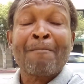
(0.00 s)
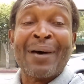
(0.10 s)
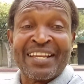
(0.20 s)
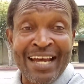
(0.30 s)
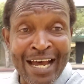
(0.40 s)

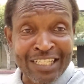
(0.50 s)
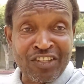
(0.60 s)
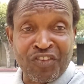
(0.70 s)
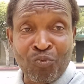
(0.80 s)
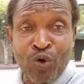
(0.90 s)
by the hands
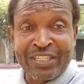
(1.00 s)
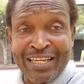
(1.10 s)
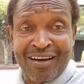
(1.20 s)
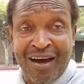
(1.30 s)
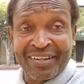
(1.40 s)
of the Most High
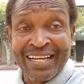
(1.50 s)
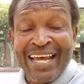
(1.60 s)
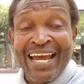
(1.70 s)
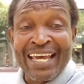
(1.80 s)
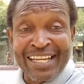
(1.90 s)
God.
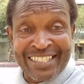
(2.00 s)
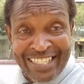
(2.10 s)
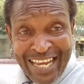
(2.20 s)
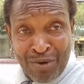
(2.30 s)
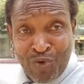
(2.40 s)
In the
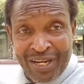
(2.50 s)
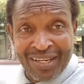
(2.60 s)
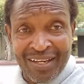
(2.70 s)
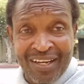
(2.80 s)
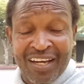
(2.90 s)
same way,
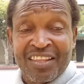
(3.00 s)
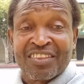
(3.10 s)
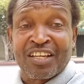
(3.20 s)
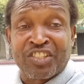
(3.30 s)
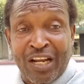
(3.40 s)

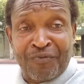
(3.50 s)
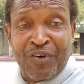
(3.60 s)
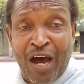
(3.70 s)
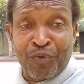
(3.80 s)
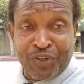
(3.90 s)
the Son of
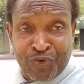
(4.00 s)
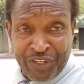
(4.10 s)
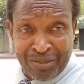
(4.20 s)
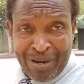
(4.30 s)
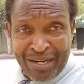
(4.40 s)
God was
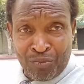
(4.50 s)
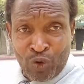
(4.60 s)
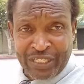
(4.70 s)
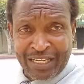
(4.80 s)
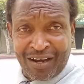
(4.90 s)
created by the
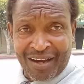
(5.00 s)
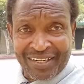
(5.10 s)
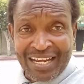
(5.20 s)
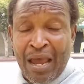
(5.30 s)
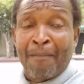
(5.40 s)
Most High God.
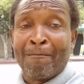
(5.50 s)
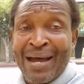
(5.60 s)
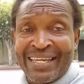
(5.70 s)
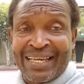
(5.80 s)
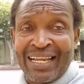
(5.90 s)

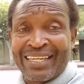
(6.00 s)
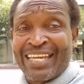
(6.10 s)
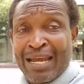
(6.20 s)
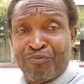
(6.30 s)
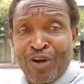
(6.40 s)
Michael,
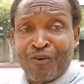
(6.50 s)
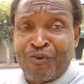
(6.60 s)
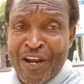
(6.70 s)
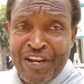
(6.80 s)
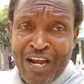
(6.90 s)
Gabriel,
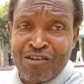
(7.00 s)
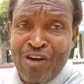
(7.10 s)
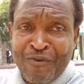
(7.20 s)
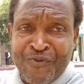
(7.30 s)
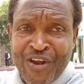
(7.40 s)
Phaneal,
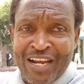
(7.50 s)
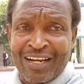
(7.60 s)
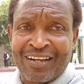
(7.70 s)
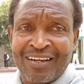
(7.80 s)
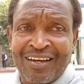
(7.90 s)

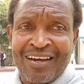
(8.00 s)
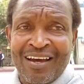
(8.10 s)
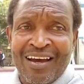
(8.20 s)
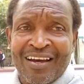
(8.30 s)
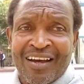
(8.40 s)
Raphael,
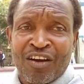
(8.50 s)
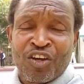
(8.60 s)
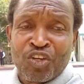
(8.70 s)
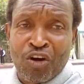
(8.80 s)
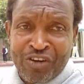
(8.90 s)

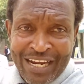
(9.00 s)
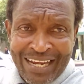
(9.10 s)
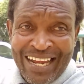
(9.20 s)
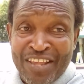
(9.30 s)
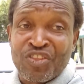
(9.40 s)

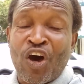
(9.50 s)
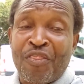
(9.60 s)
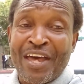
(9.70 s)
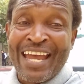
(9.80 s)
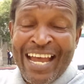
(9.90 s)
Uriel, and the
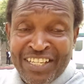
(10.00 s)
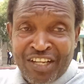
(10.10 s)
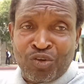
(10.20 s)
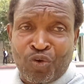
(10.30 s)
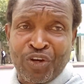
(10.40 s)
other
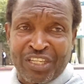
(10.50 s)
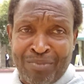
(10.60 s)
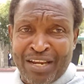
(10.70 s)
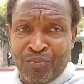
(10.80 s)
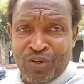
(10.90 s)
angels were created
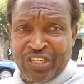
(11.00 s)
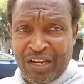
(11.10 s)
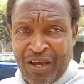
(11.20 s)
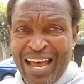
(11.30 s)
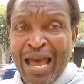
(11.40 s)
by
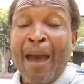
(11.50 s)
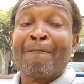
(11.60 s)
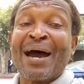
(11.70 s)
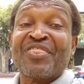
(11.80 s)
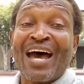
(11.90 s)

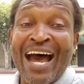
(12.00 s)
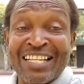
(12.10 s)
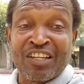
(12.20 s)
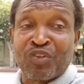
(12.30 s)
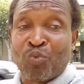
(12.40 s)
the
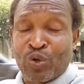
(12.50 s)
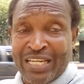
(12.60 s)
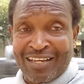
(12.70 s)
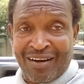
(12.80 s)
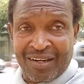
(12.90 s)
hands of the Most
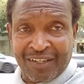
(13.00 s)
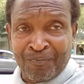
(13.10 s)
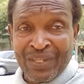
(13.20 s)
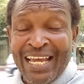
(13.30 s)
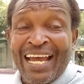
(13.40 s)
High God.
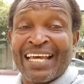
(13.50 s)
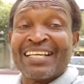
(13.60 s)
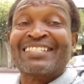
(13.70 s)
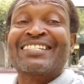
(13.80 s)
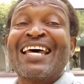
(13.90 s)
In
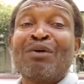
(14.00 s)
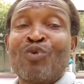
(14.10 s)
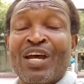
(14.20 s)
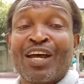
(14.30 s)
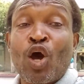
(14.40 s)
the same
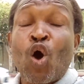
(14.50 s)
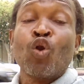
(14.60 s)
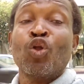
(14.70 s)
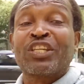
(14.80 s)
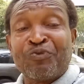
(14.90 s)
way,
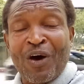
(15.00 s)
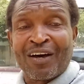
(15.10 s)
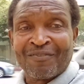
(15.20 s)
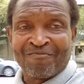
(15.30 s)
Lucifer,